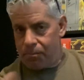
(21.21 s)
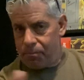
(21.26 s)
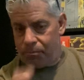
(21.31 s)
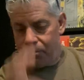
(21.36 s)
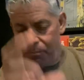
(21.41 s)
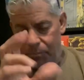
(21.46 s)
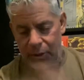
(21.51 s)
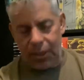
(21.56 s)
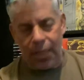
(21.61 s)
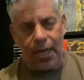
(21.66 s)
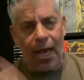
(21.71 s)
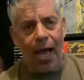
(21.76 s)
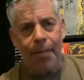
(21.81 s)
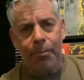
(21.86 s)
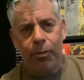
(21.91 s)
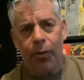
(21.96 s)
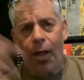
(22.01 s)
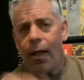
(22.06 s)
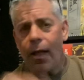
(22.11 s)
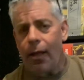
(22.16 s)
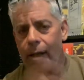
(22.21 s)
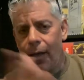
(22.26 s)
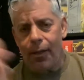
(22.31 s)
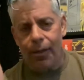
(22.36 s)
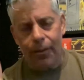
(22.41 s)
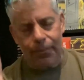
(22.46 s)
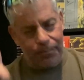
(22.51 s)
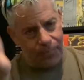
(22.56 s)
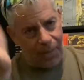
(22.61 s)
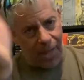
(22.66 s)
Put the
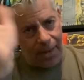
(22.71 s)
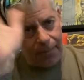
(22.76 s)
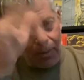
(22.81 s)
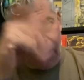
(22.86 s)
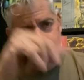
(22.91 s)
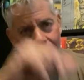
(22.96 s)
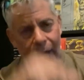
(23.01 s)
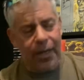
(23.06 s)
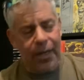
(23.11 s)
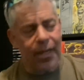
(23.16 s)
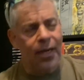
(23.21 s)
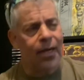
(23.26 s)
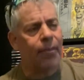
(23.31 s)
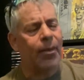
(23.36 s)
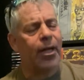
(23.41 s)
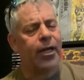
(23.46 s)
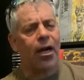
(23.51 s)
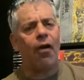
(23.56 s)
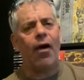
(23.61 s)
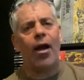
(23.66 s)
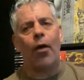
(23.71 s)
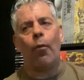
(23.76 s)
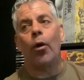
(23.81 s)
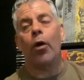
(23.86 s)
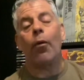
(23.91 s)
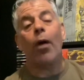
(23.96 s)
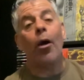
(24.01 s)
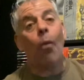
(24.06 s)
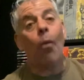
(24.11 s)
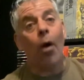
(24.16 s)
iPod in. I'm like, all right, what
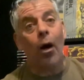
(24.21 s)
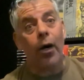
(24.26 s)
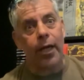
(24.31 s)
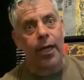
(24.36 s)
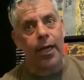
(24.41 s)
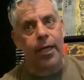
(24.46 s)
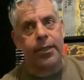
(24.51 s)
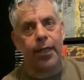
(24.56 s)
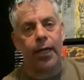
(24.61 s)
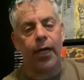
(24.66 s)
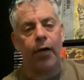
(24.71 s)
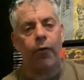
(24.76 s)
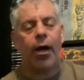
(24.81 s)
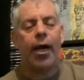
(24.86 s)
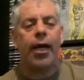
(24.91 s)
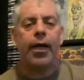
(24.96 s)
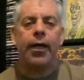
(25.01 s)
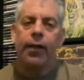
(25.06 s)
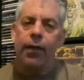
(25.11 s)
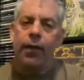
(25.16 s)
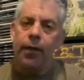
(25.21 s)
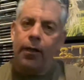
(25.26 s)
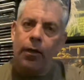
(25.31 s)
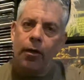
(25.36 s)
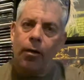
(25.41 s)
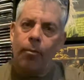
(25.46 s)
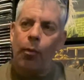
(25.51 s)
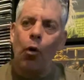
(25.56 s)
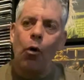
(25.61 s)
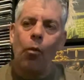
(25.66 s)
do I want to hear today, right?
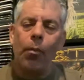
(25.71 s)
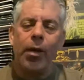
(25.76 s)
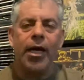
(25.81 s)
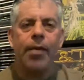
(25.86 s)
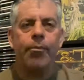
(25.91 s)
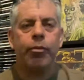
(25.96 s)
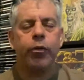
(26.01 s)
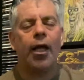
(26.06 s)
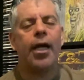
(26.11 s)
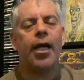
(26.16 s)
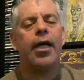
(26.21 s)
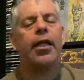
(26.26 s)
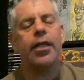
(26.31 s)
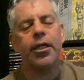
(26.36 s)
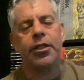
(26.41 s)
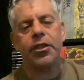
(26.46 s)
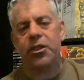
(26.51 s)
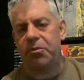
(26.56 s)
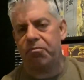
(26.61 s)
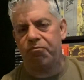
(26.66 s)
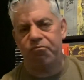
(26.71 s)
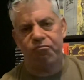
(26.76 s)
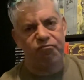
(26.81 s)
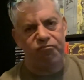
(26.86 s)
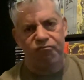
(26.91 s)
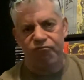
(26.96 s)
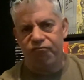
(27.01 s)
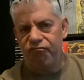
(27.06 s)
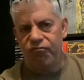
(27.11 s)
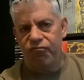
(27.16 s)
Boom, hit playlist.
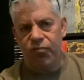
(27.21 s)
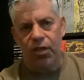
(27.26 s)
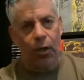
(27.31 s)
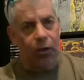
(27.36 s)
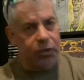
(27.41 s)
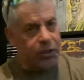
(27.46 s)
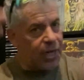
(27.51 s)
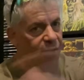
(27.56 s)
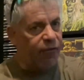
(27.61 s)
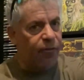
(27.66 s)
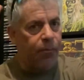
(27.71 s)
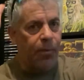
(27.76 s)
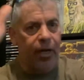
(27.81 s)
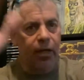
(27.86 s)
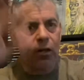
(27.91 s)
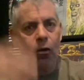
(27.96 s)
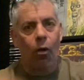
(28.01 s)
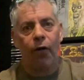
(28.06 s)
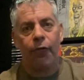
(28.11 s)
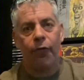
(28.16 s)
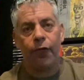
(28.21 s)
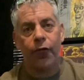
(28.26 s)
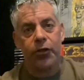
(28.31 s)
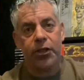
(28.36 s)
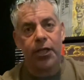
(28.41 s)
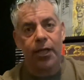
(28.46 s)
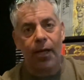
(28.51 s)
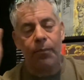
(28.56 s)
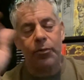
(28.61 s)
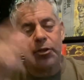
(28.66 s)
You know, it's an alphabetical order. First
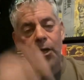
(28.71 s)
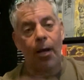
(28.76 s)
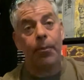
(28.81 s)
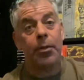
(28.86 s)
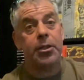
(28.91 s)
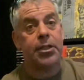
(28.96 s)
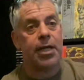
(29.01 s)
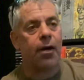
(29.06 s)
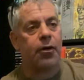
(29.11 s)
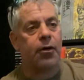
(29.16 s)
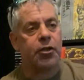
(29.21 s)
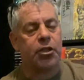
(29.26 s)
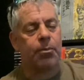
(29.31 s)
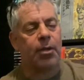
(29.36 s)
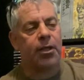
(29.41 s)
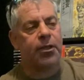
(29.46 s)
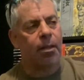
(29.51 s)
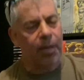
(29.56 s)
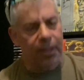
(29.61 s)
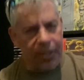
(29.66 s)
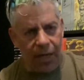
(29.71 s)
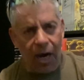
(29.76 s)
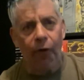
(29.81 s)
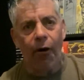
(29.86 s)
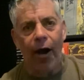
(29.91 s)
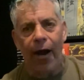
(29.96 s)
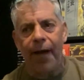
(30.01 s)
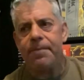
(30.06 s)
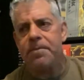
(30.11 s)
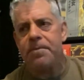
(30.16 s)
thing that comes up is Aerosmith. I'm like, all
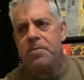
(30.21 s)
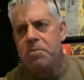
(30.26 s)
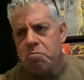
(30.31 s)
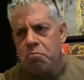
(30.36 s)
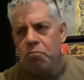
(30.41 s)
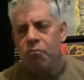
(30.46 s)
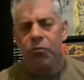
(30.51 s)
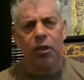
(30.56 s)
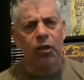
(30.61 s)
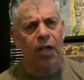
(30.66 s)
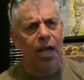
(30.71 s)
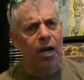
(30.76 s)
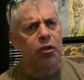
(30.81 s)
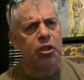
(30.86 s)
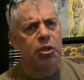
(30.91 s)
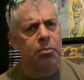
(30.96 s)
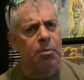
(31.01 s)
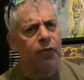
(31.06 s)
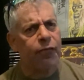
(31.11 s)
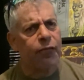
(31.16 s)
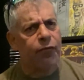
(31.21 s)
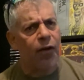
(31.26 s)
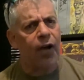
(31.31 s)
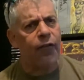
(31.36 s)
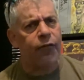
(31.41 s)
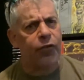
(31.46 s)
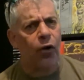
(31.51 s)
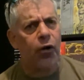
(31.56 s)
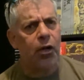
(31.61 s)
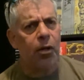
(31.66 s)
right, little Aerosmith
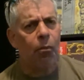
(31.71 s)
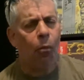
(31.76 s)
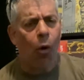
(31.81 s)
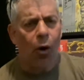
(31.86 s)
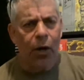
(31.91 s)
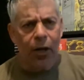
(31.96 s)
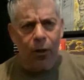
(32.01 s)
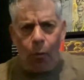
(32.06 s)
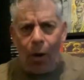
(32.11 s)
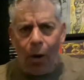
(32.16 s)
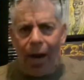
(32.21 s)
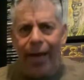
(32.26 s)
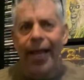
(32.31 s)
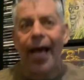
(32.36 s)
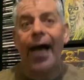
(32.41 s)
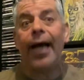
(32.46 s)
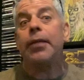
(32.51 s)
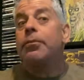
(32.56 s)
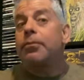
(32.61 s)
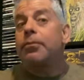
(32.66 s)
5:30 in the morning. Why not?